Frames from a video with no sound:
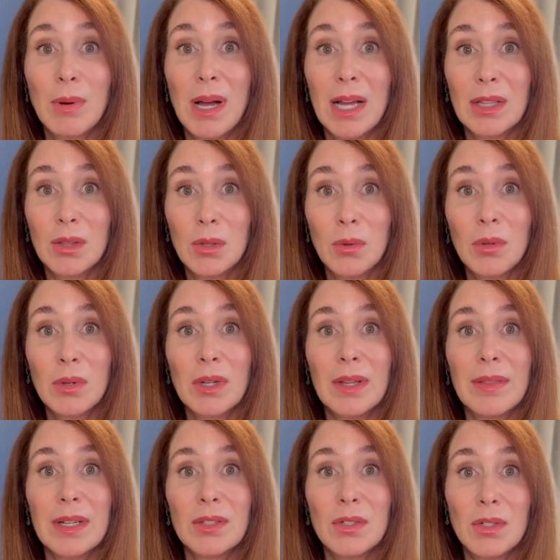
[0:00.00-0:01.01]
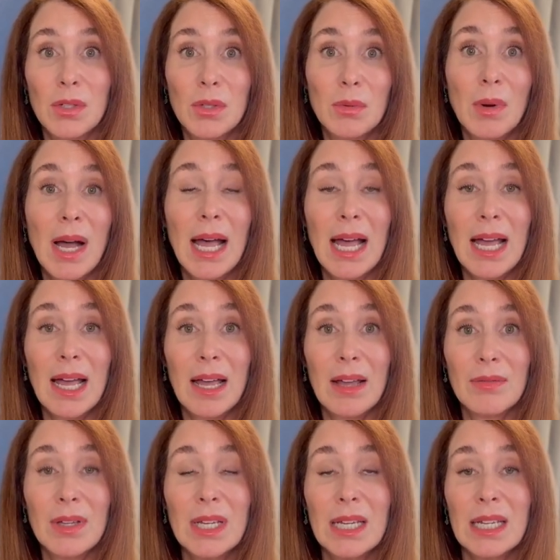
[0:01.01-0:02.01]
pylori that you
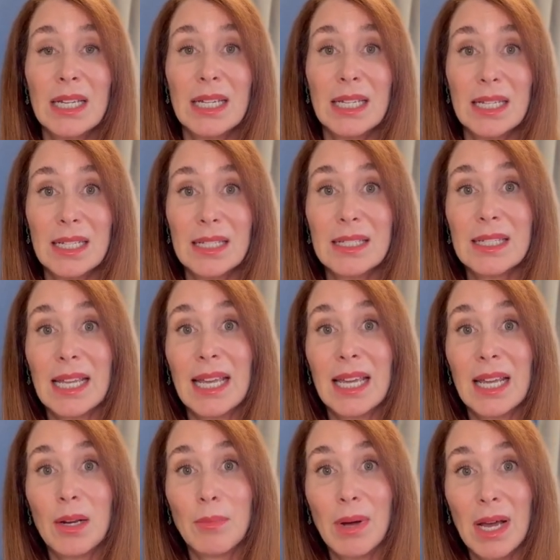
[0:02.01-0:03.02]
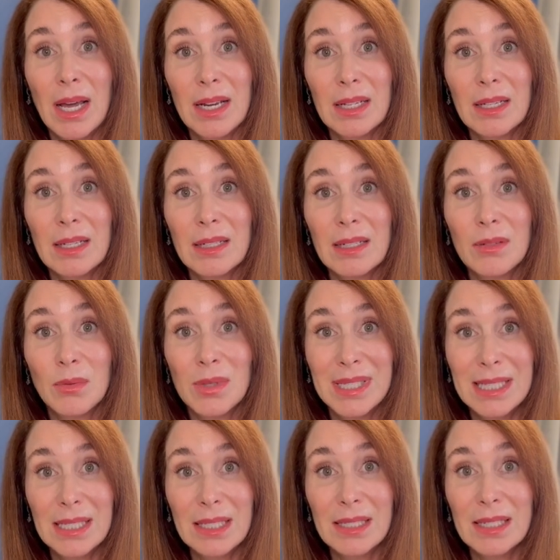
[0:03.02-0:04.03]
have is antibiotic
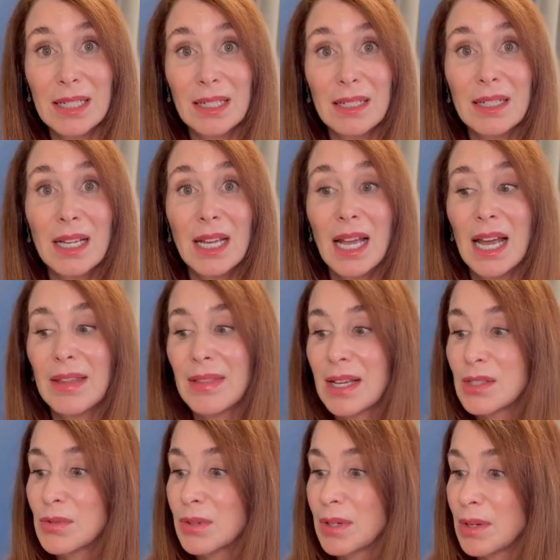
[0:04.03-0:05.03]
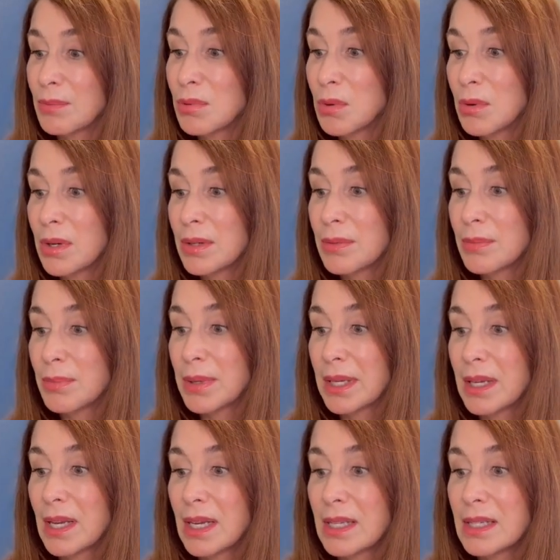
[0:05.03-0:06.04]
resistant. And that's very important,
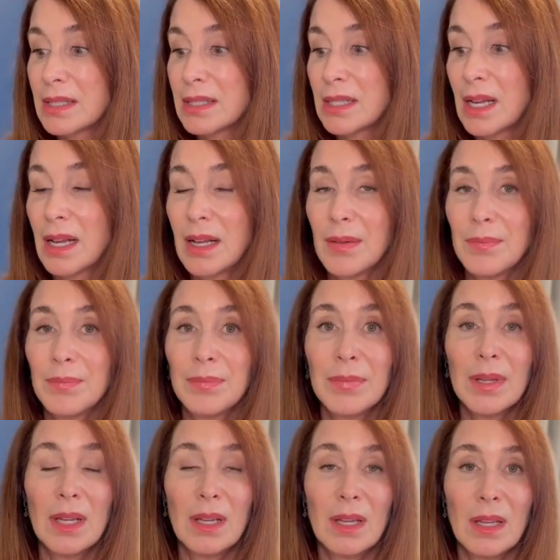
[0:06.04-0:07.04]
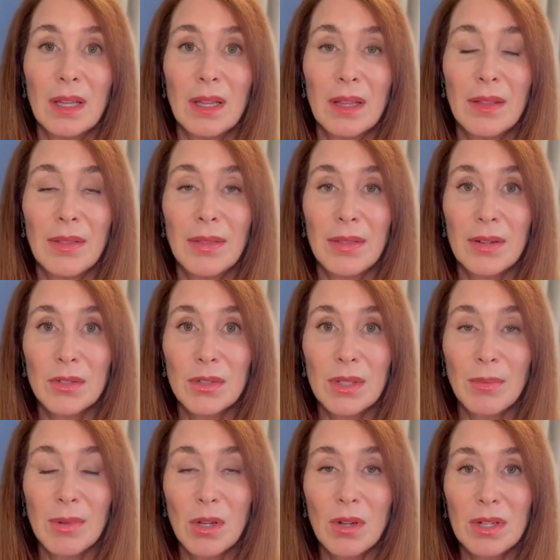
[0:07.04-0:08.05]
because there's
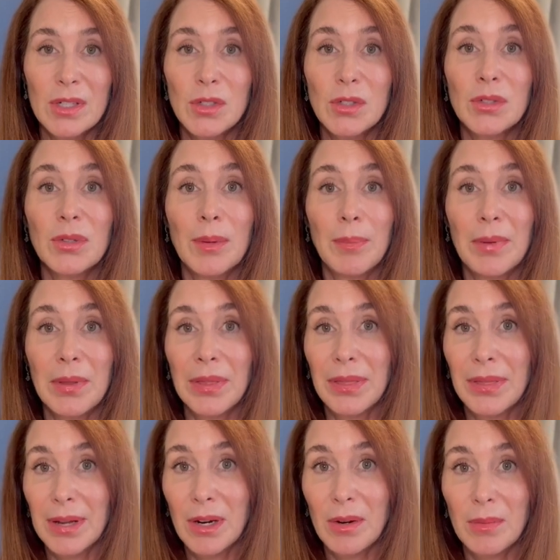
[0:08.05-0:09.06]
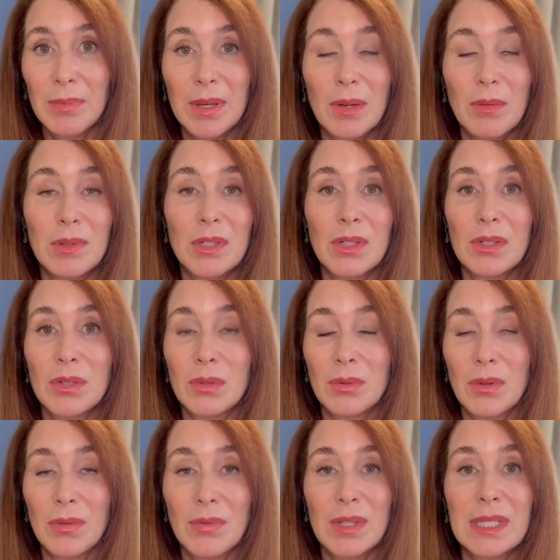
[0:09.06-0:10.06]
something called a triple therapy, which is
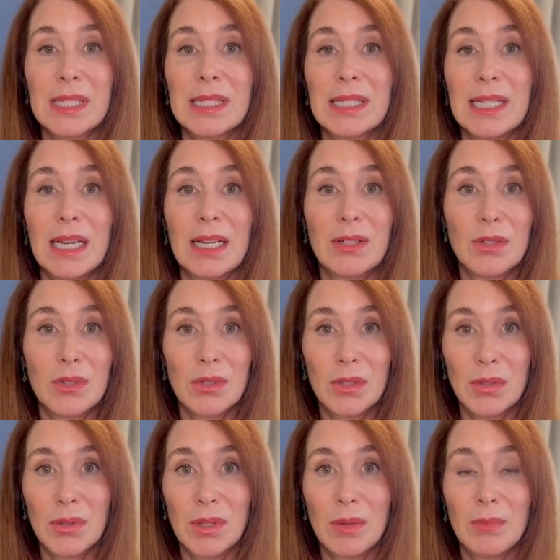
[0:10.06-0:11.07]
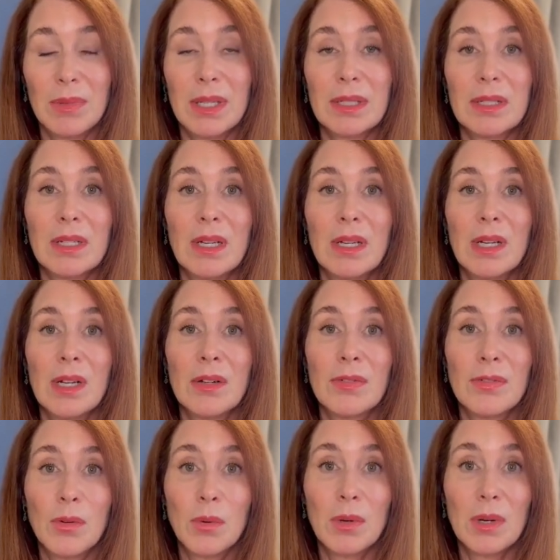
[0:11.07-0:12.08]
sort of the standard treatment
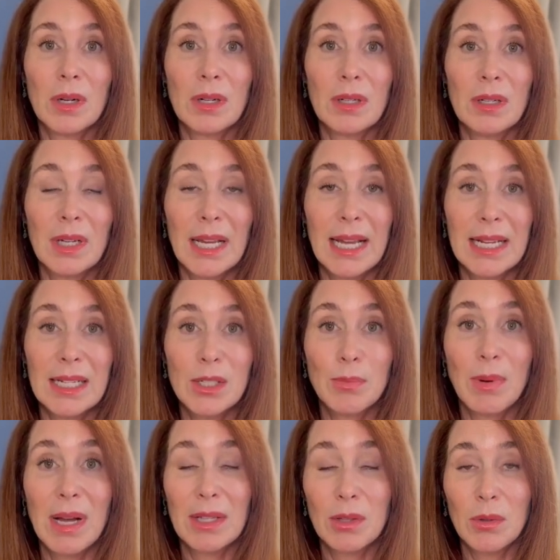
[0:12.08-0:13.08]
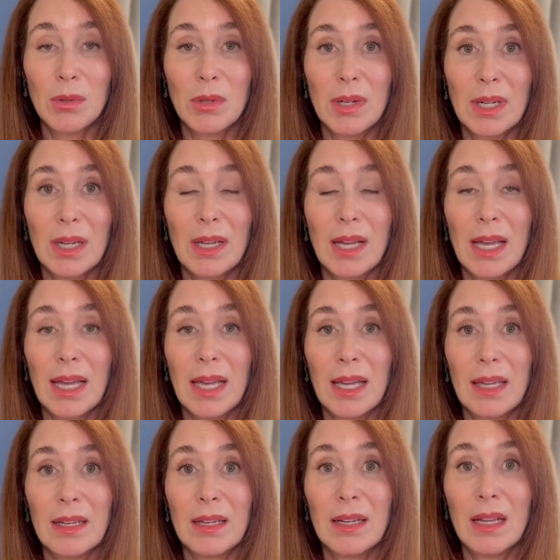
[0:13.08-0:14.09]
for H. pylori,
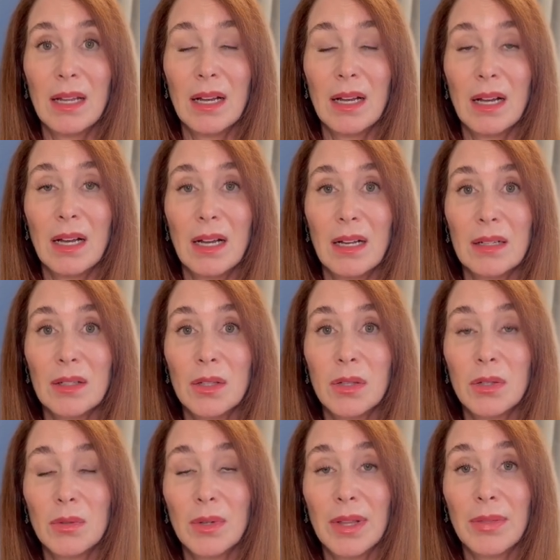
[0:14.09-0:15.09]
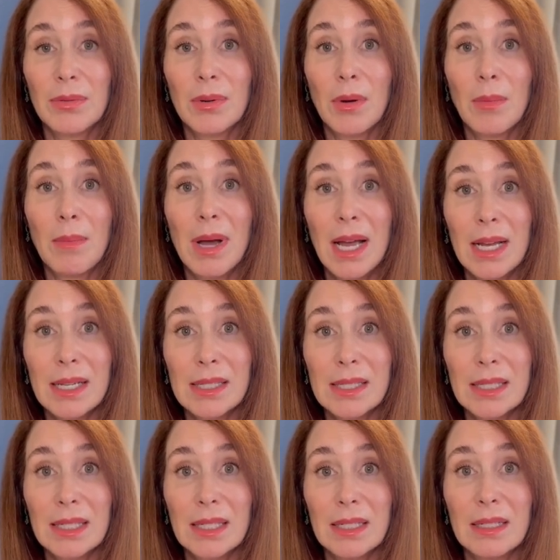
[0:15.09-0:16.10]
and
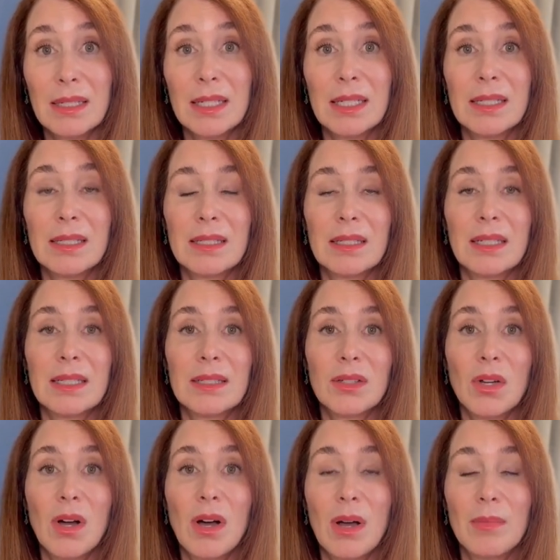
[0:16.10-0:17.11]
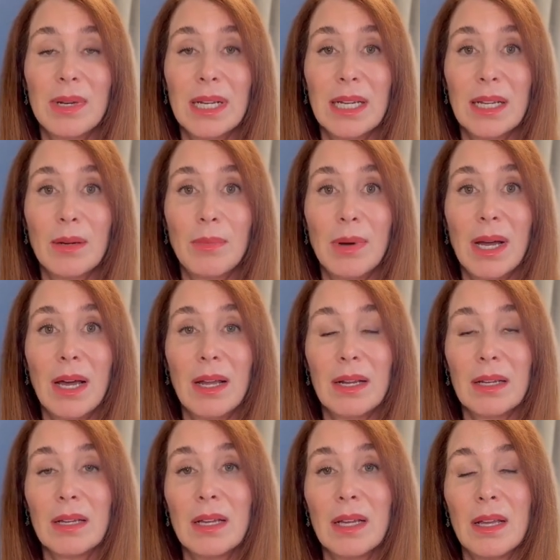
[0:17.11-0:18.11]
clarithromycin is a common
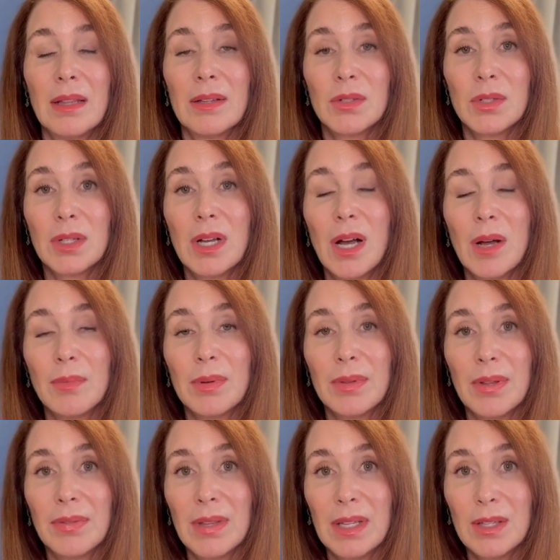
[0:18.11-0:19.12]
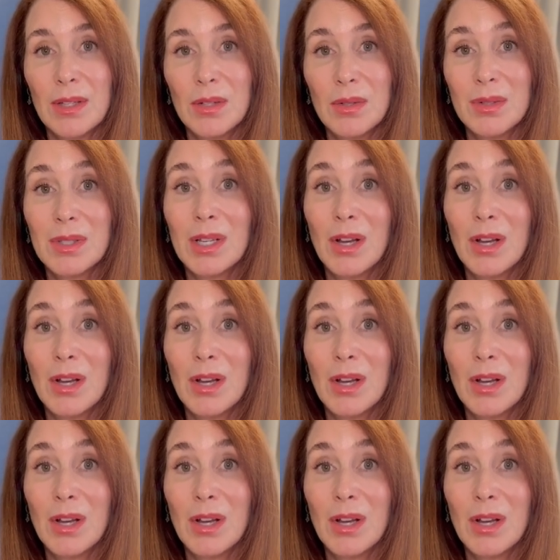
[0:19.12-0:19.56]
antibiotic. There's a couple that they use.